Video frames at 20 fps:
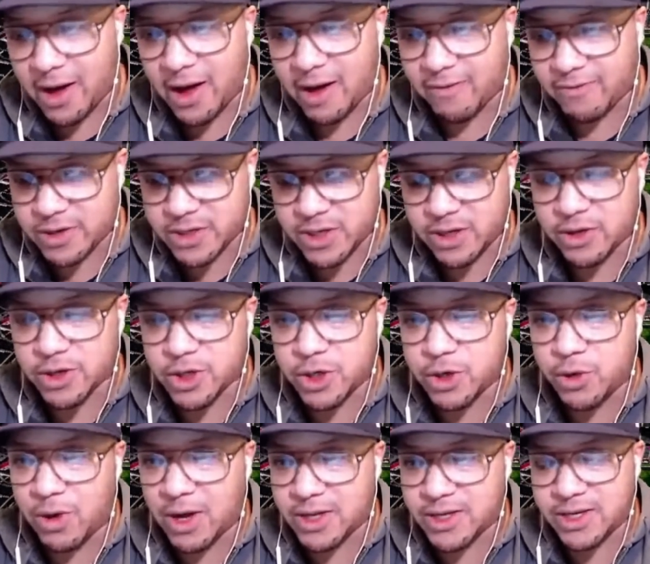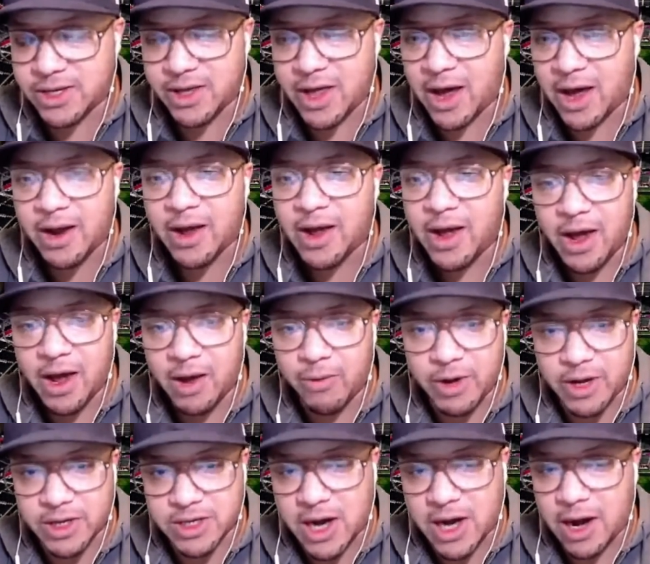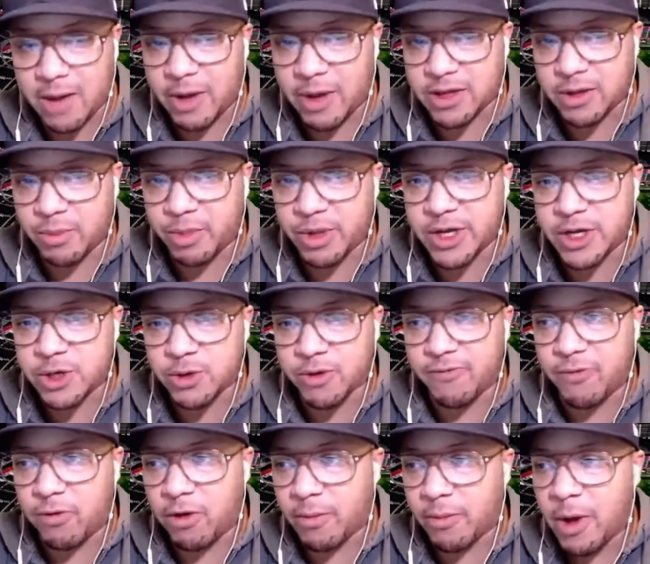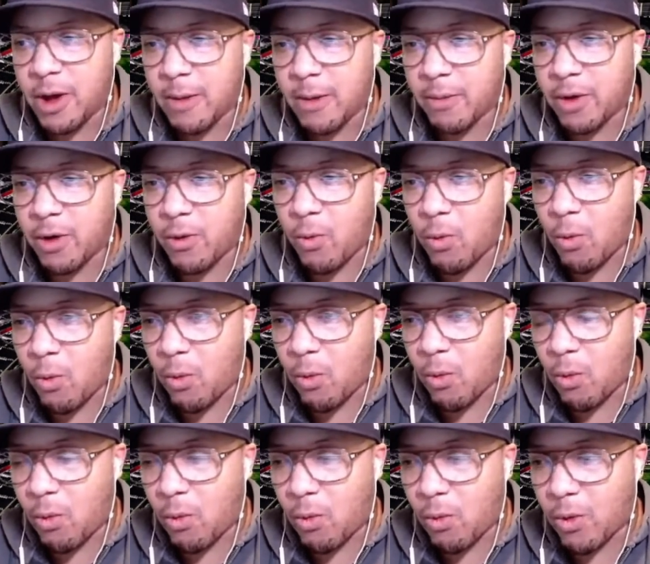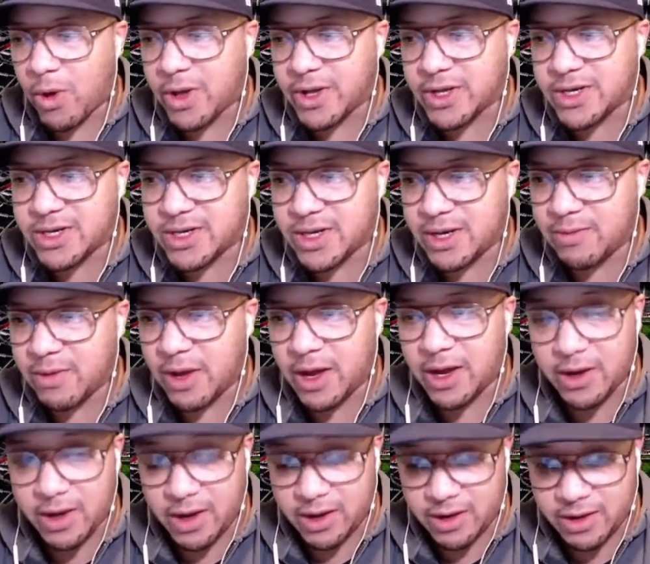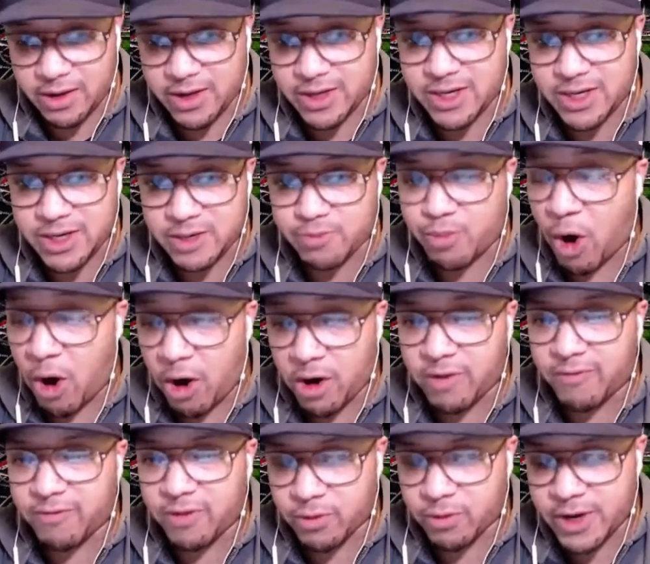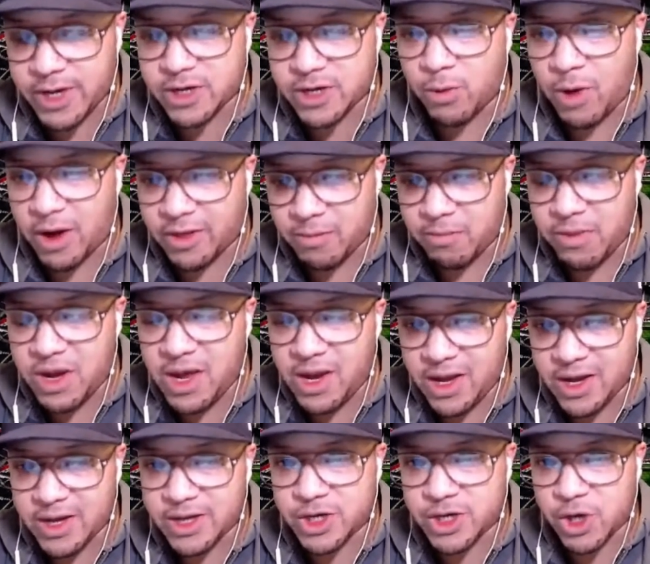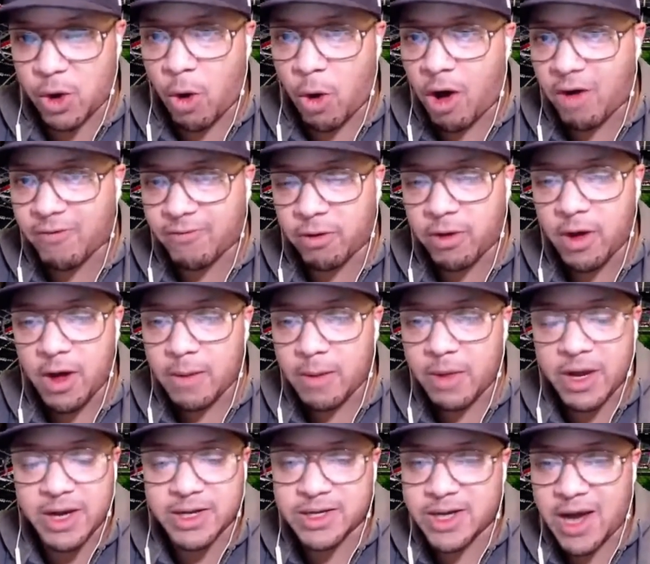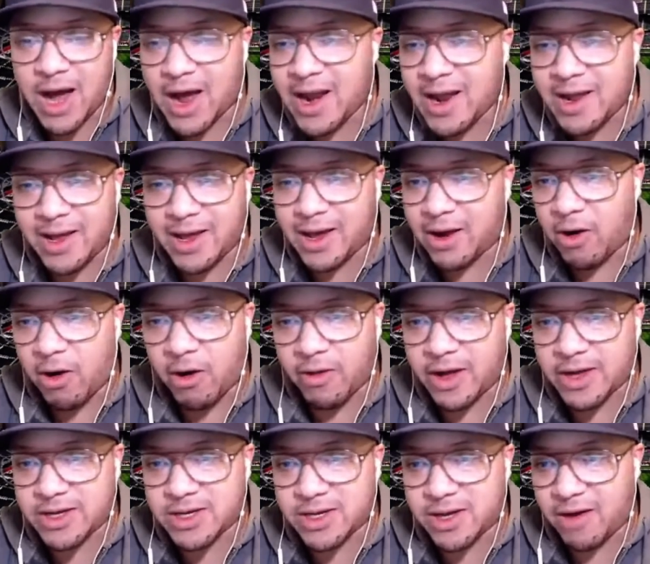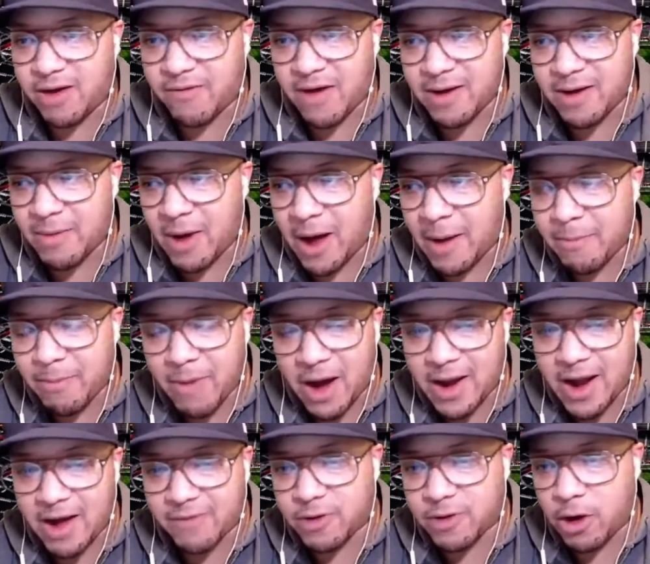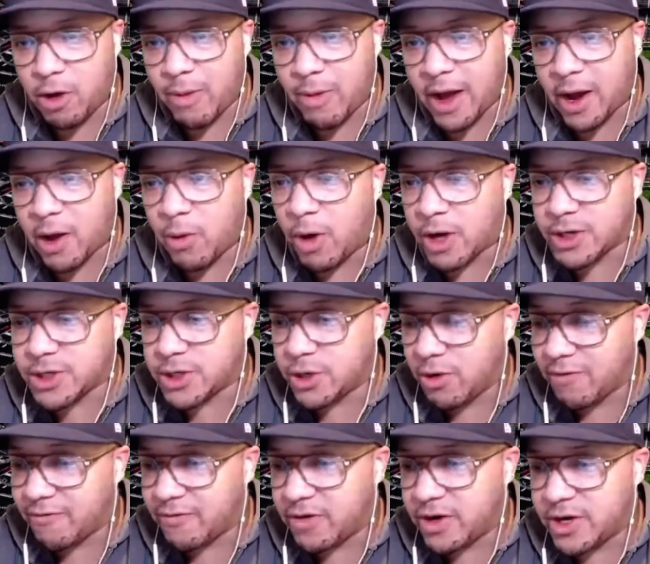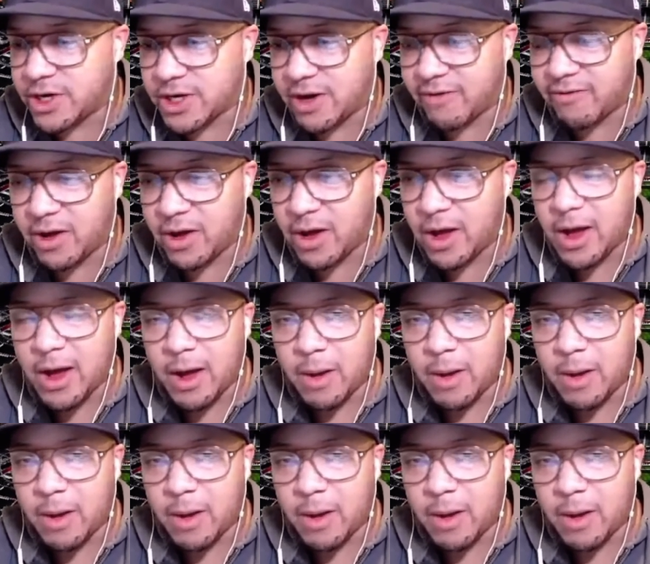obviously, there's nuance to that, and we could talk about the police reform. But it seems, and this is part of the reason why the media is so awful, because, yeah, I didn't get all that stuff. I might have to go back and watch your footage of it.